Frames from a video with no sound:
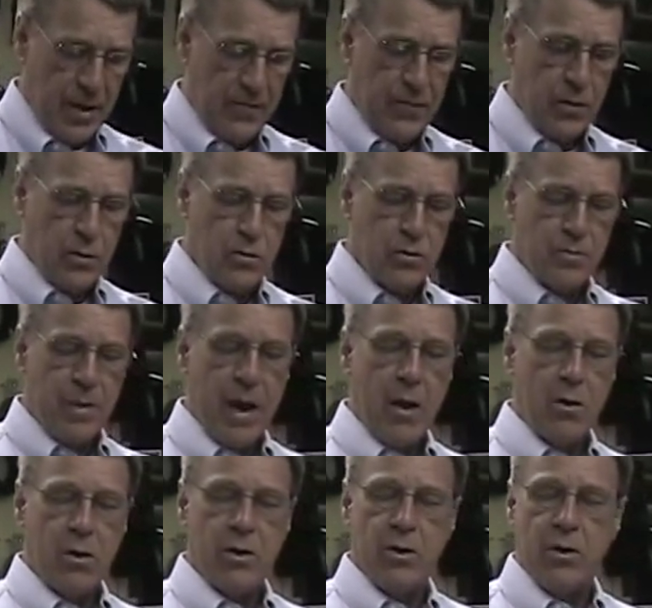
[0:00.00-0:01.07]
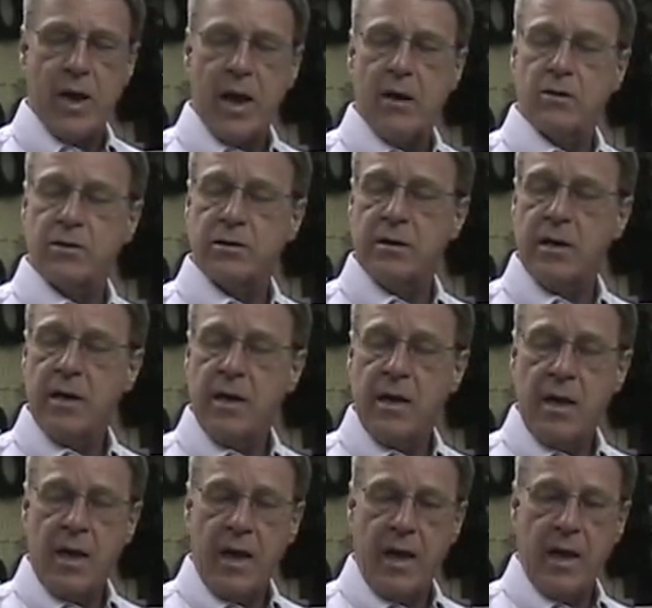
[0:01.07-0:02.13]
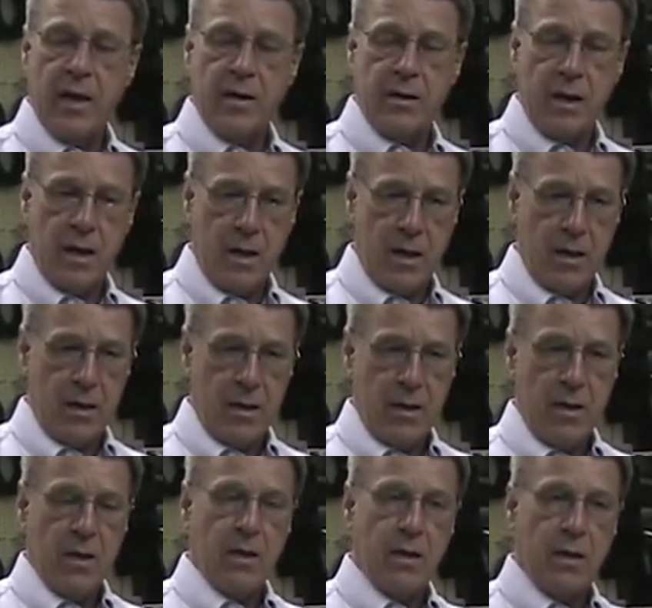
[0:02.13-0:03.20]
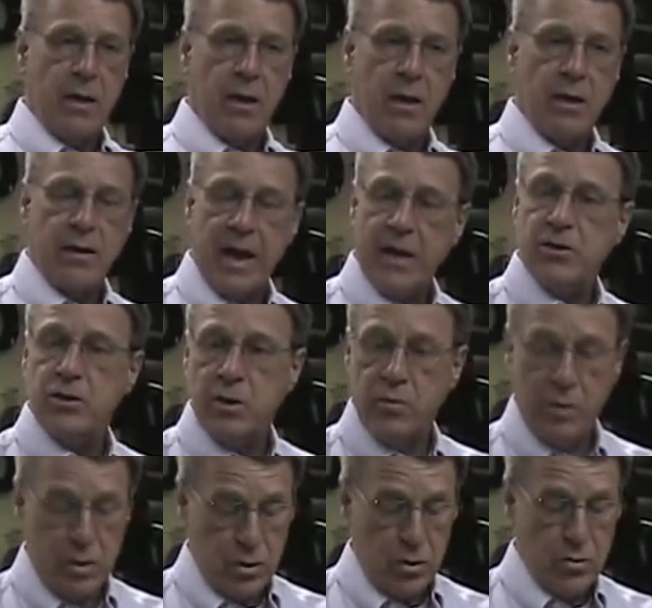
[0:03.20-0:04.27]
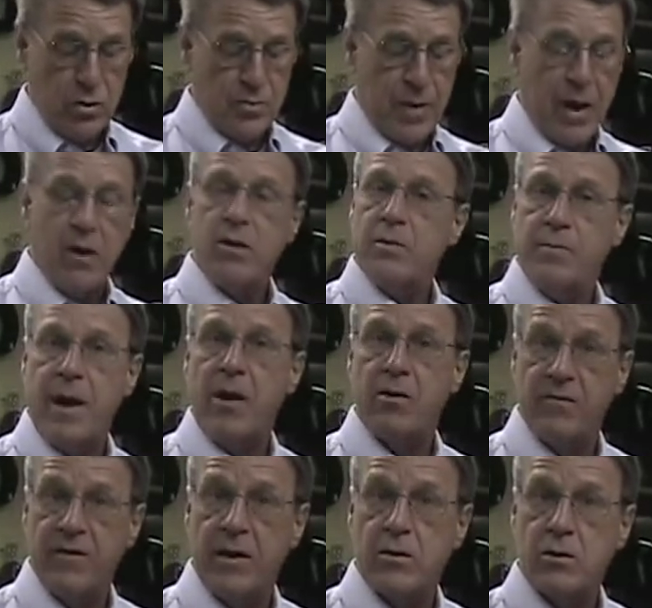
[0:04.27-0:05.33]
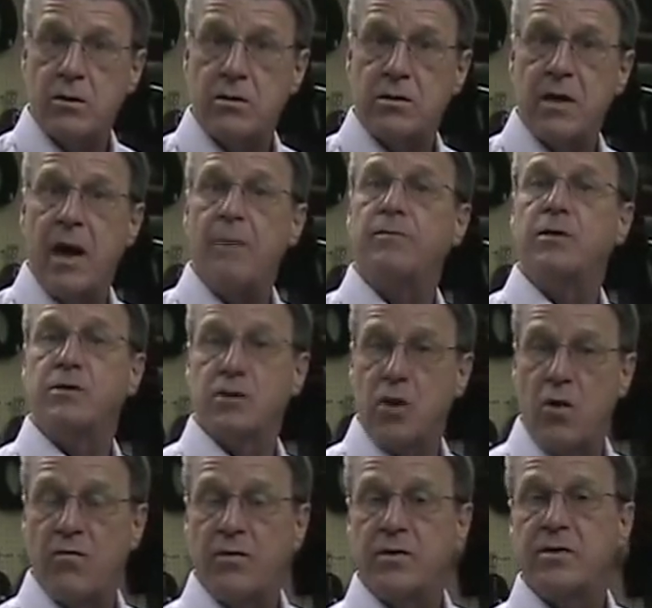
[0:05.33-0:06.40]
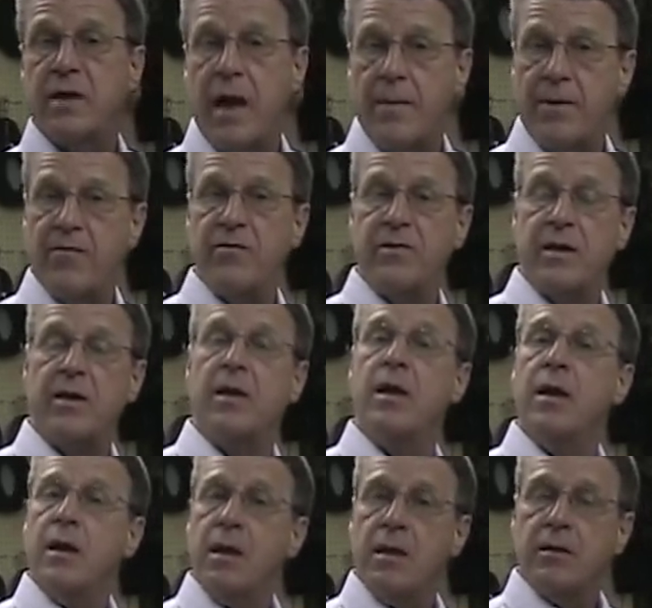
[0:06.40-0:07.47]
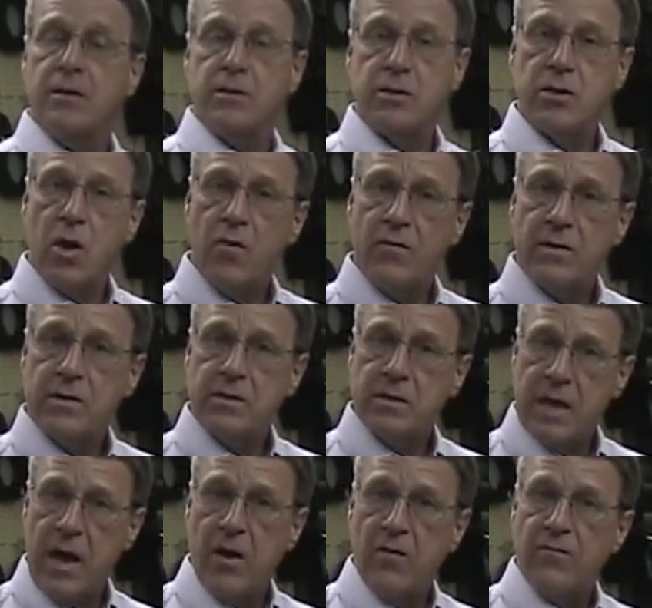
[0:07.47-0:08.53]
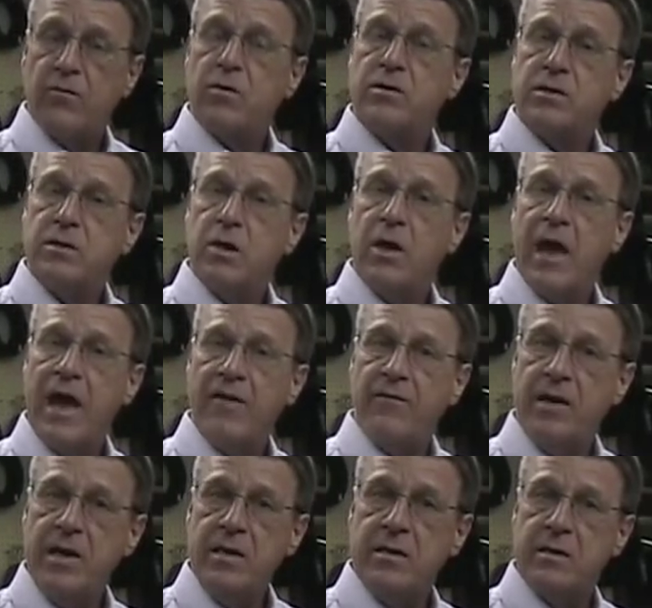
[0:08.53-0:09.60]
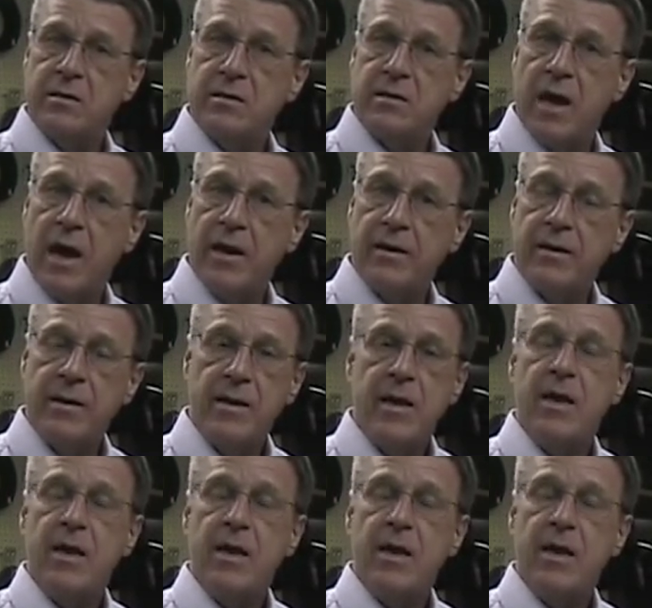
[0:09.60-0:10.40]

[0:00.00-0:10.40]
if you lose power at your house, and uh, uh naturally when you lose power, the power vent will stop, the stove will stop, everything. The stove itself will still have heat inside.